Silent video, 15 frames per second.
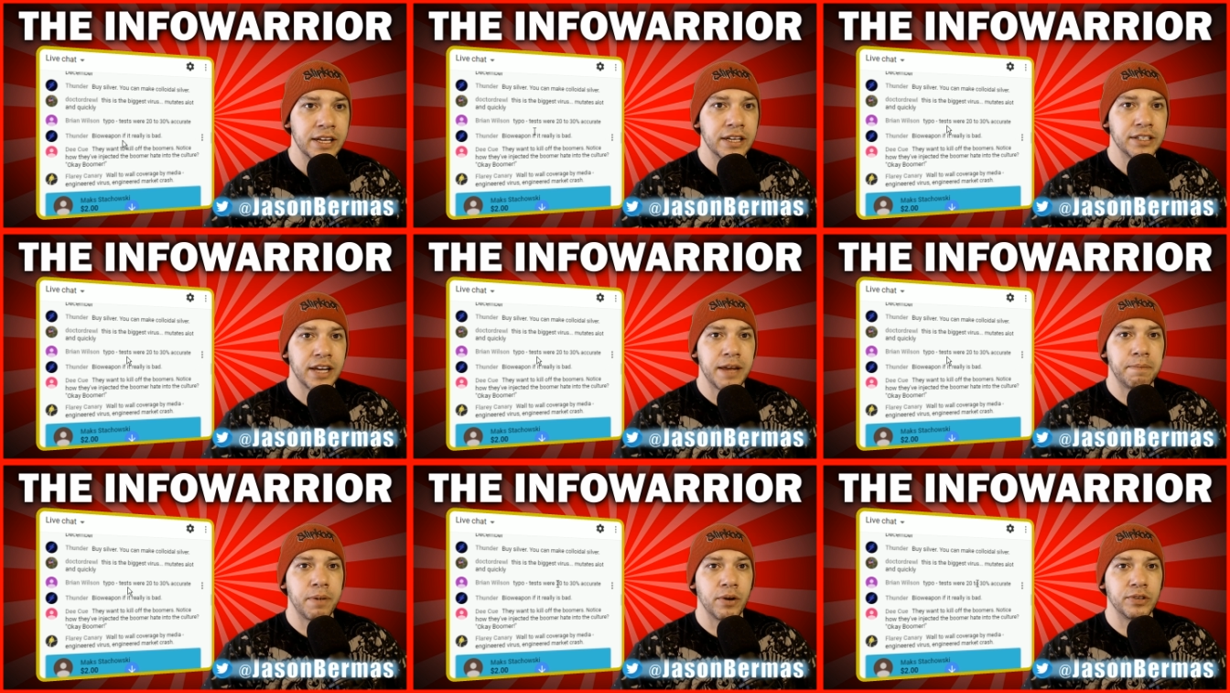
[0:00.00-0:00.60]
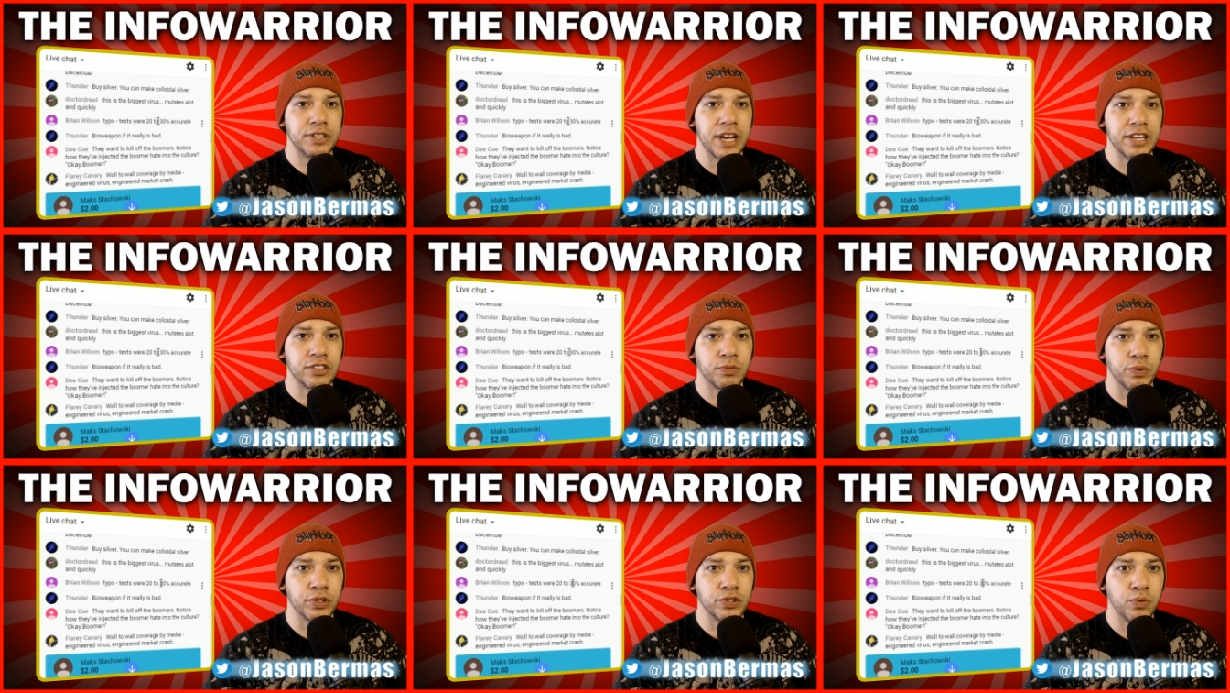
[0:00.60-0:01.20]
Typo tests
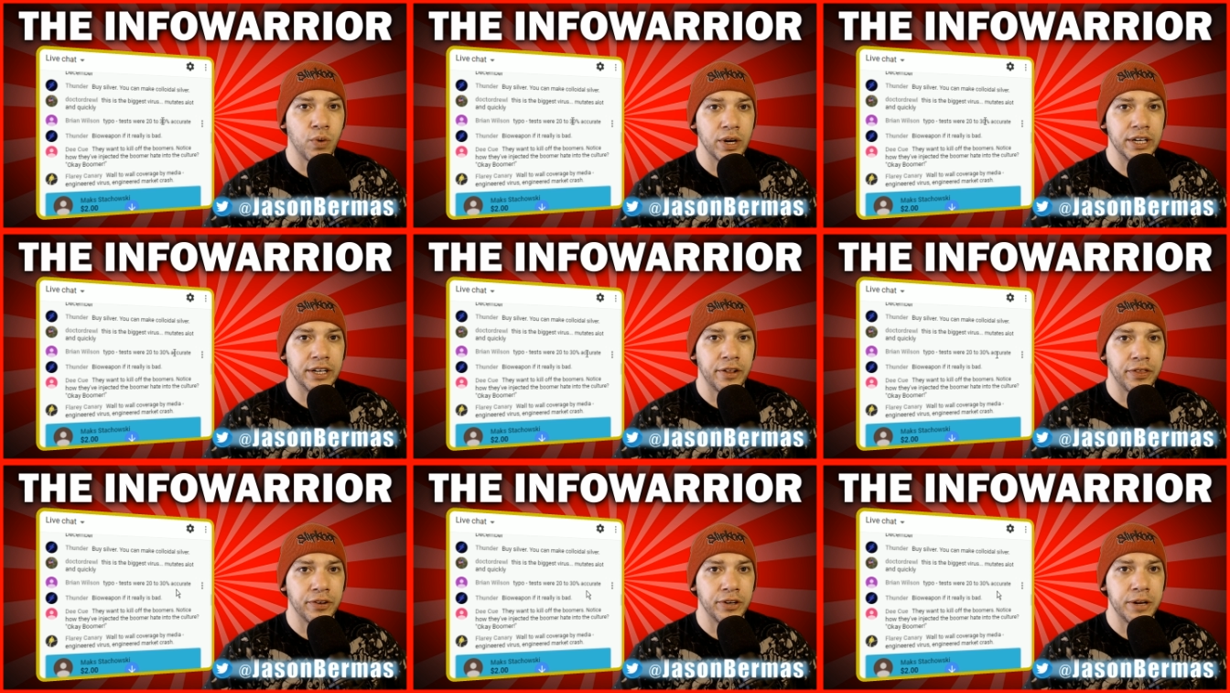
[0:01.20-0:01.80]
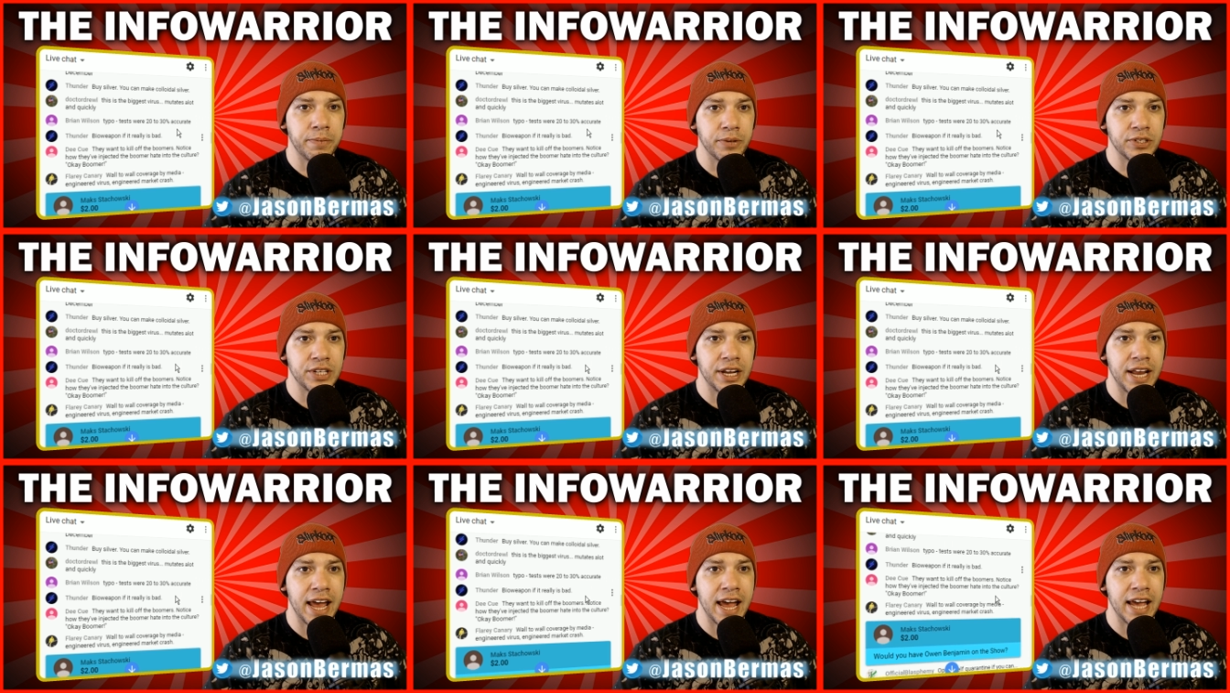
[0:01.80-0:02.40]
were 20 to
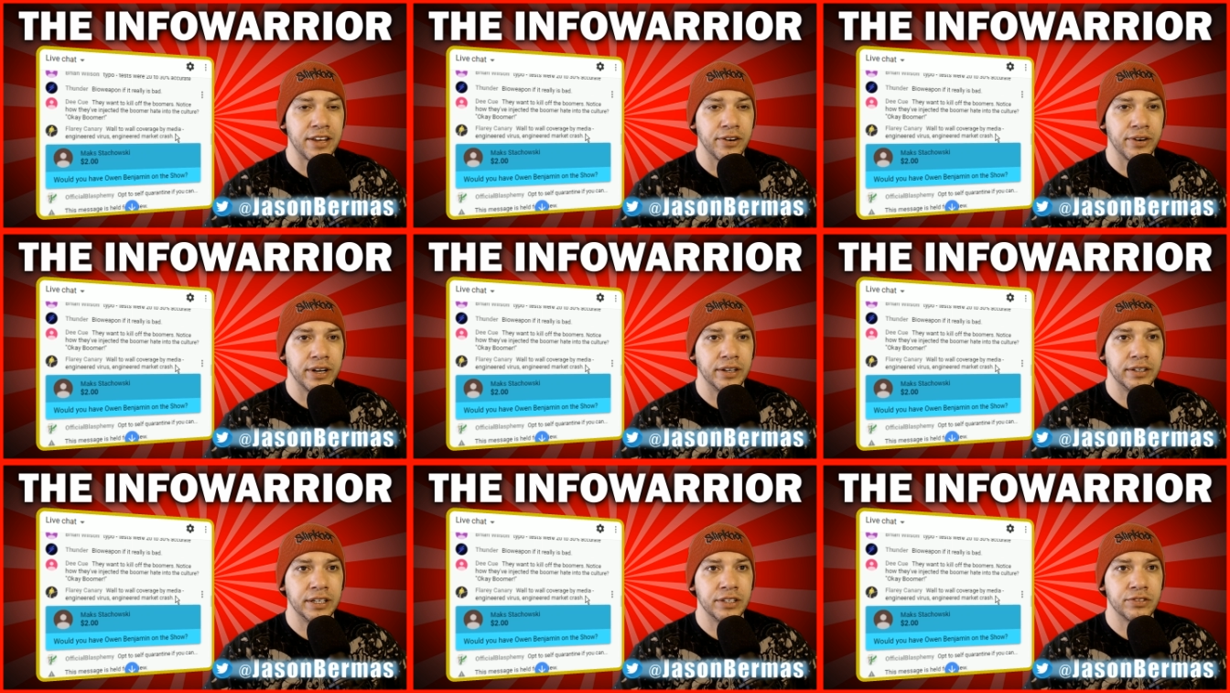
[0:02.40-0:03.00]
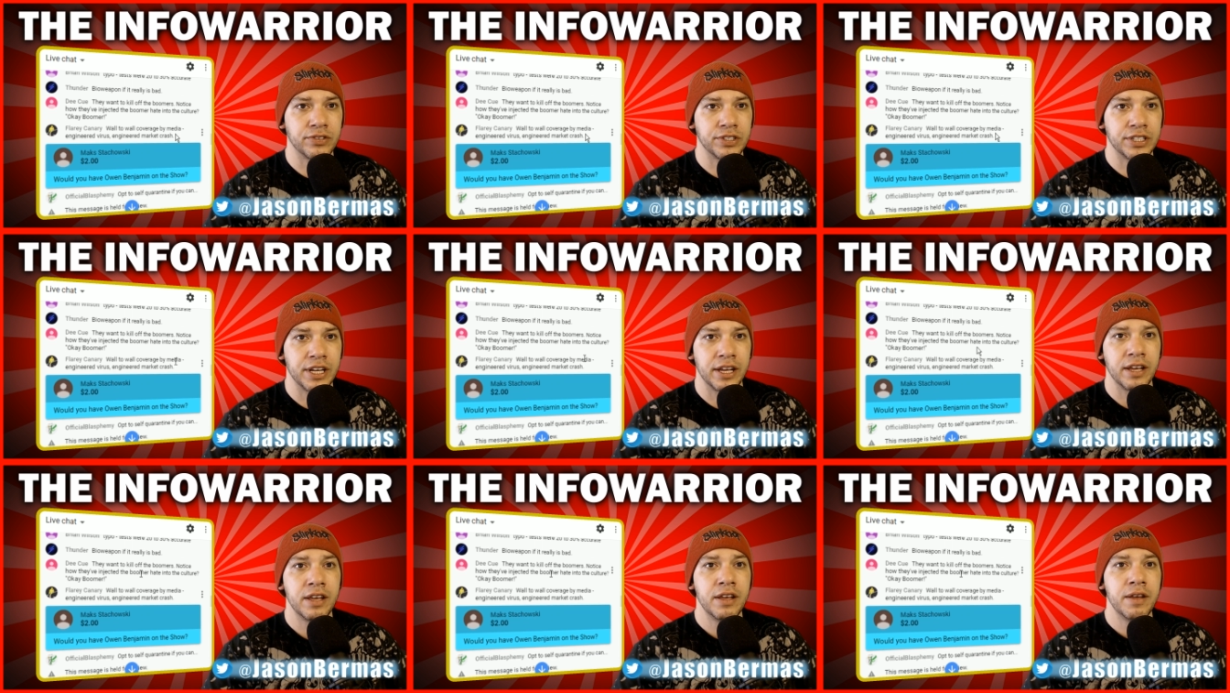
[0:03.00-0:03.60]
30% accurate. Interesting.